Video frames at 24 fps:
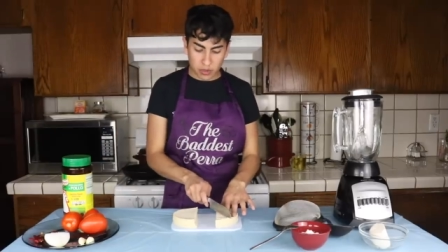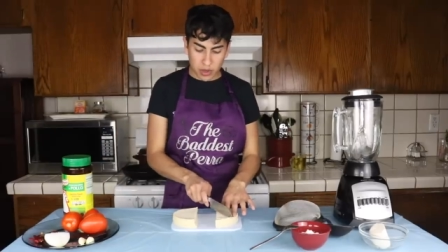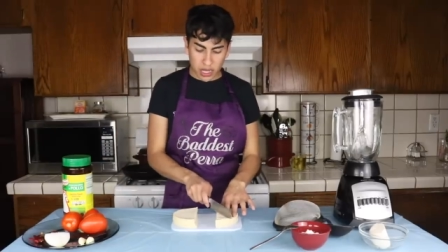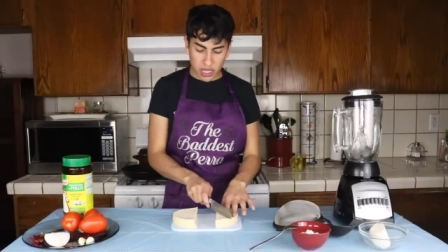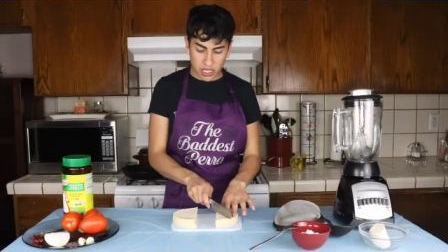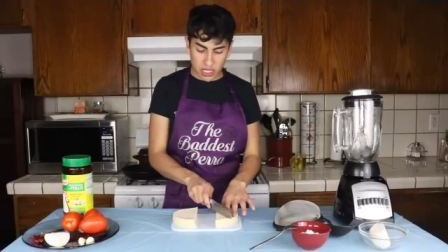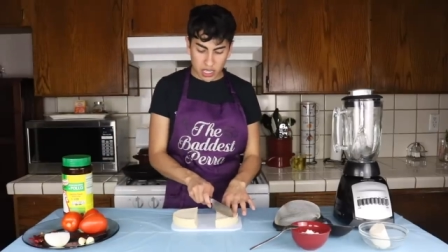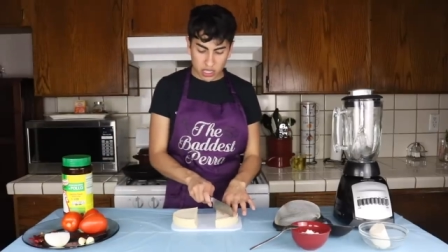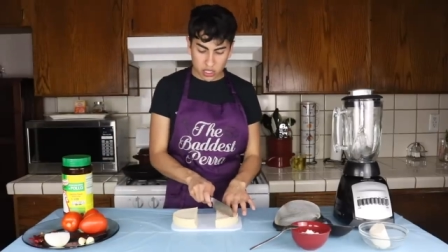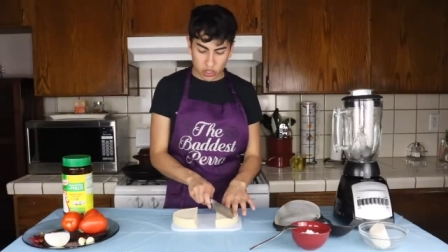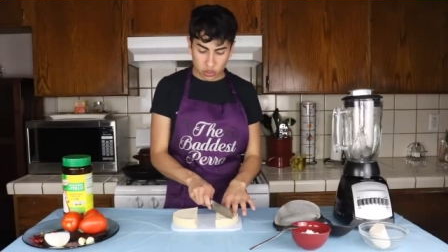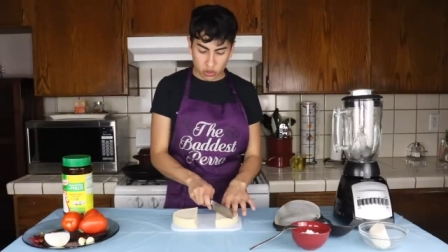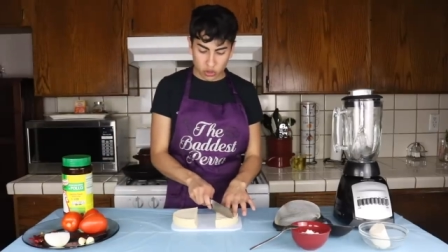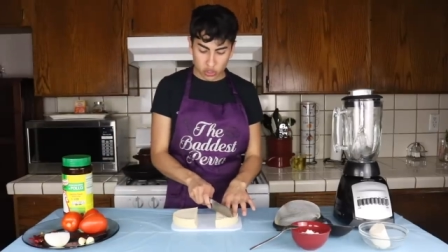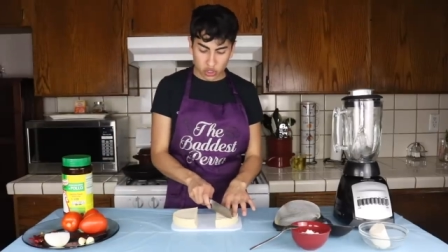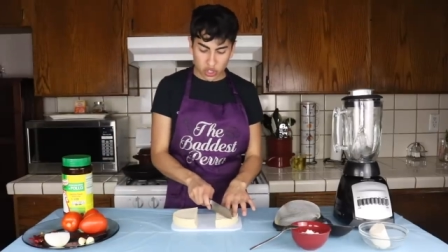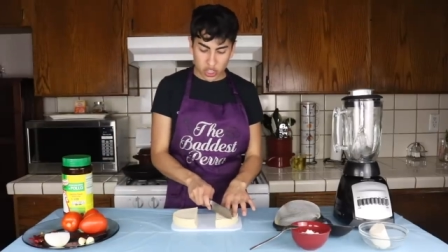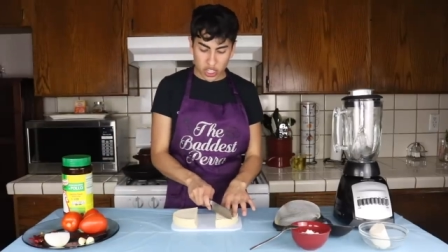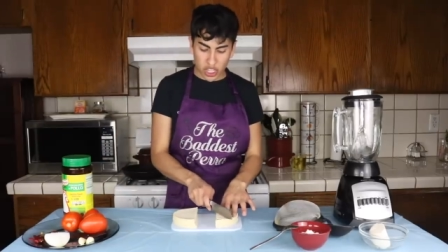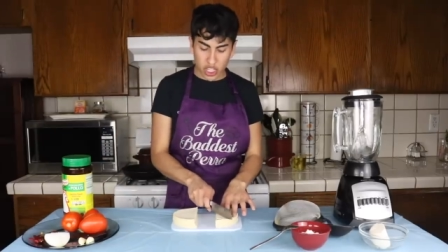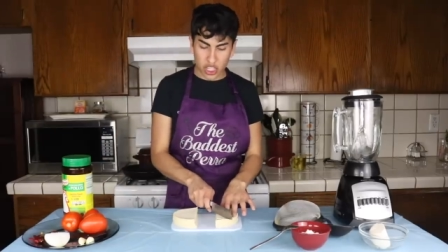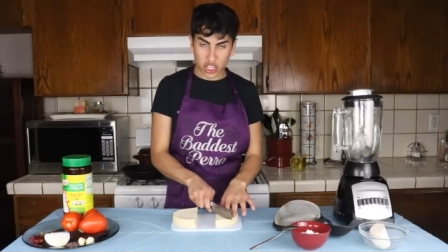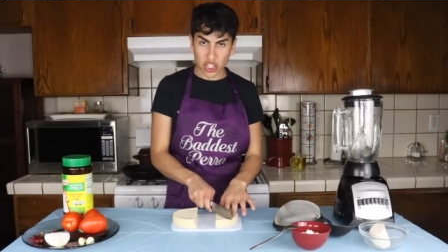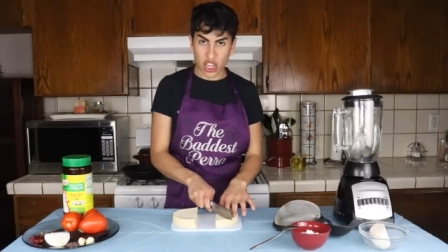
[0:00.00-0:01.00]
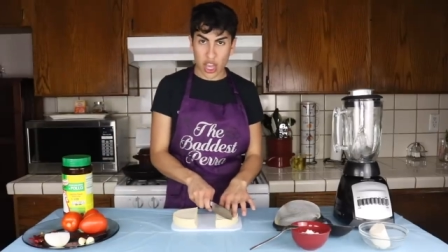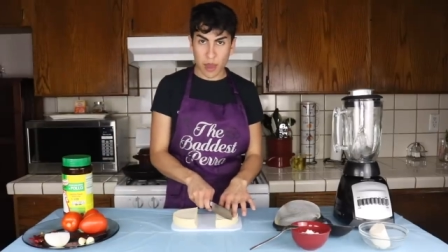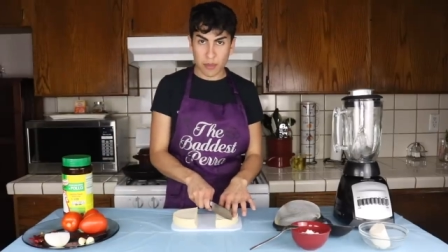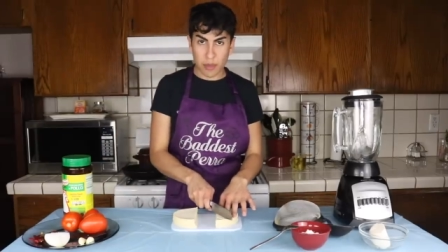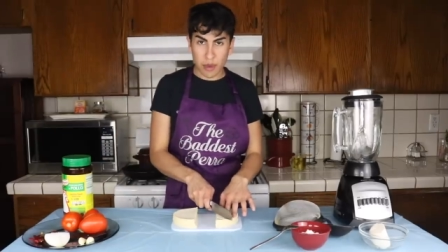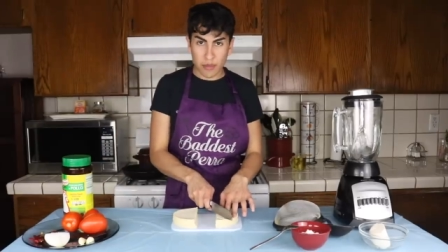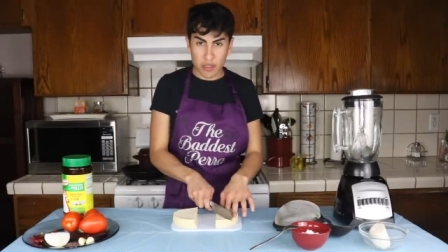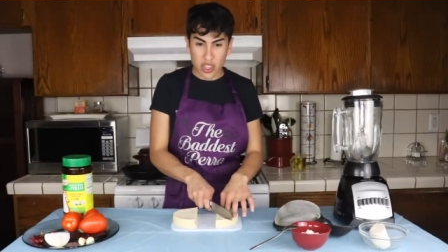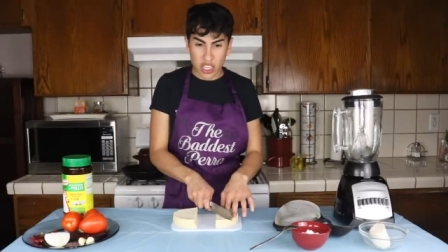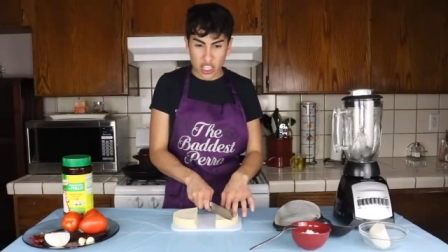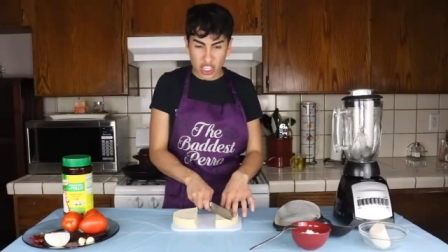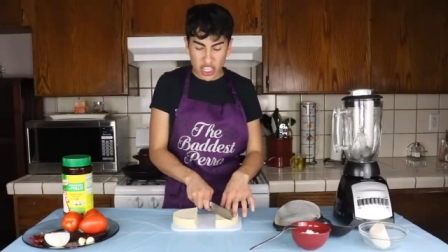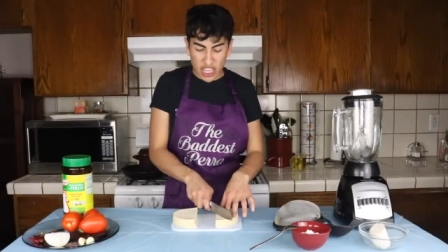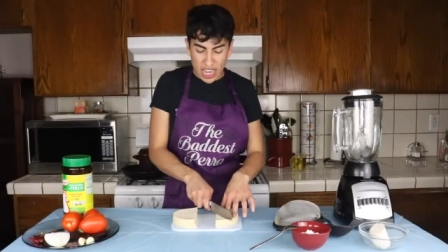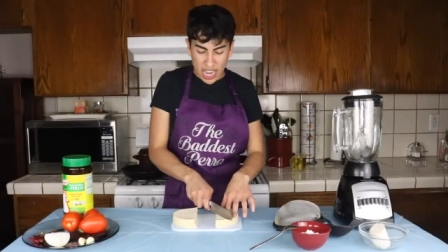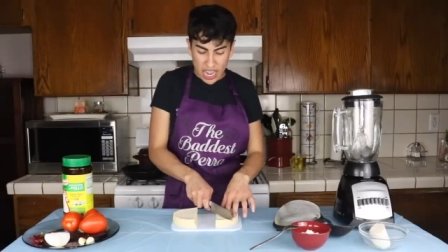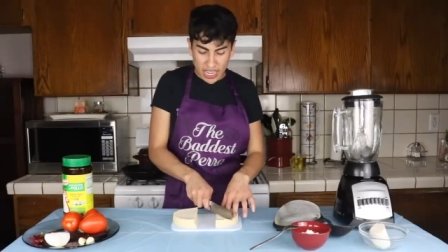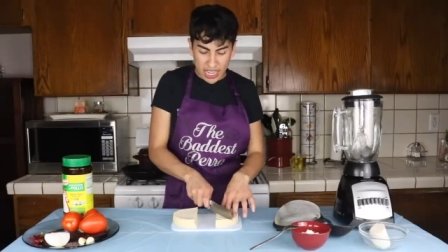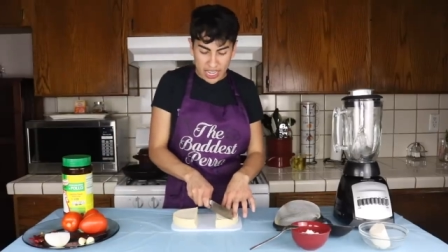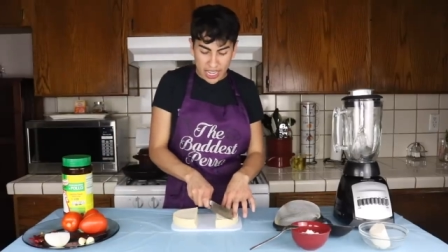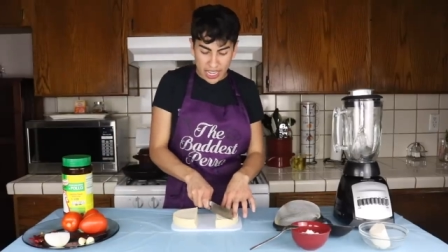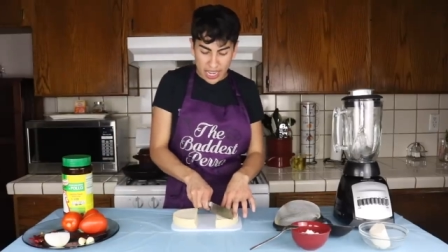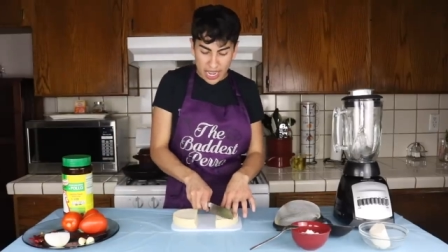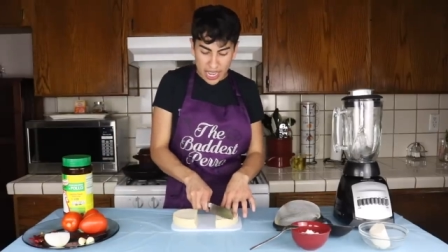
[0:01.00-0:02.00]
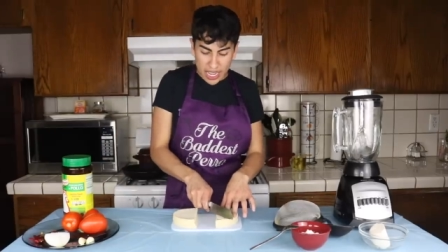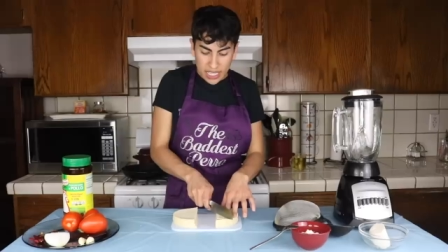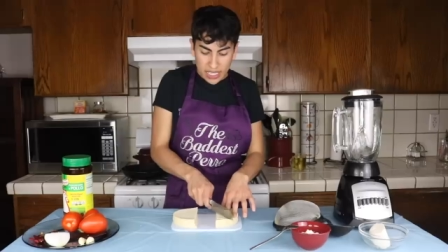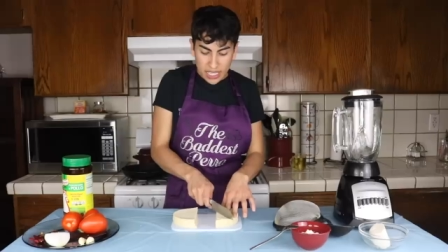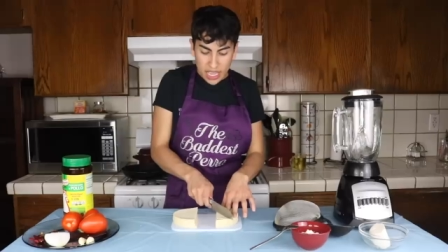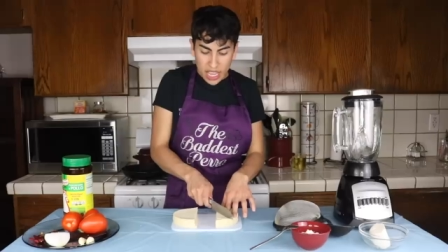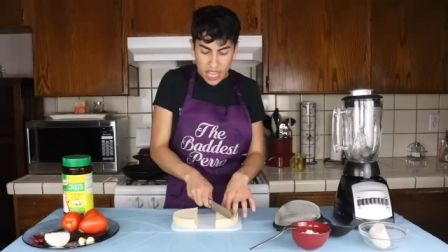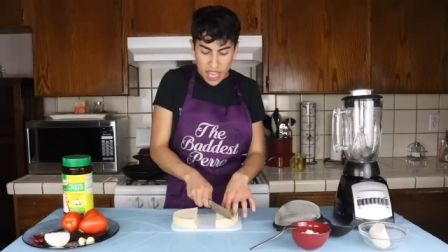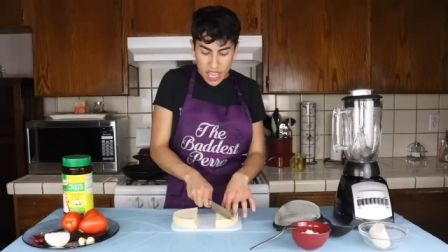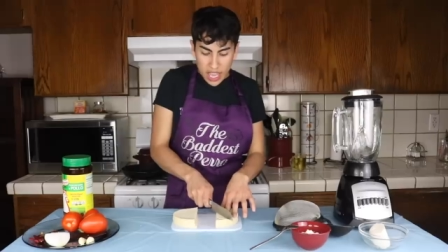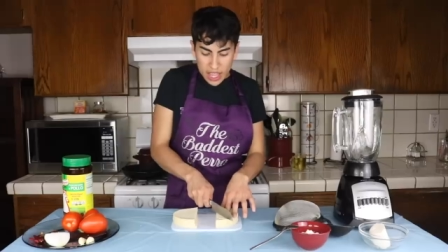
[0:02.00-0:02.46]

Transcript: because that's usually the shape of the chilaquiles.